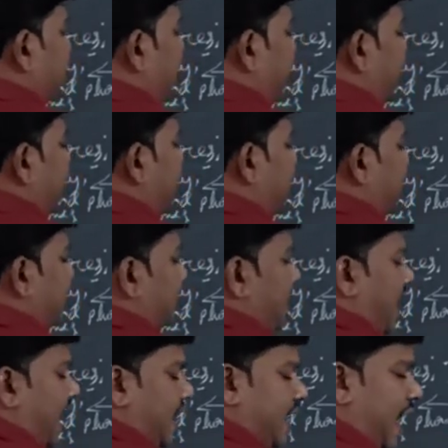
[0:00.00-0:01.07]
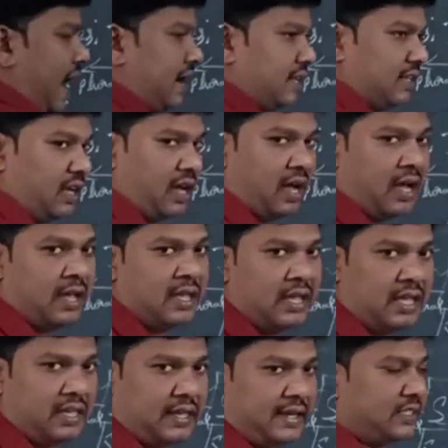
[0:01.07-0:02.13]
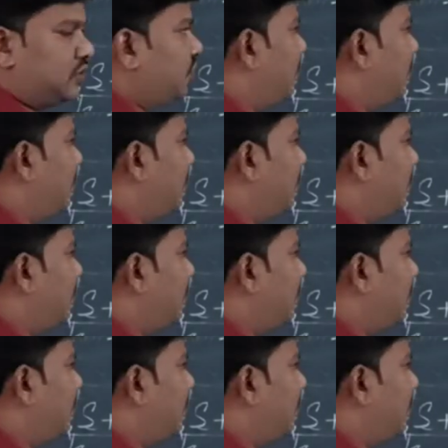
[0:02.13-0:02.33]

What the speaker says: So yes, I add the yes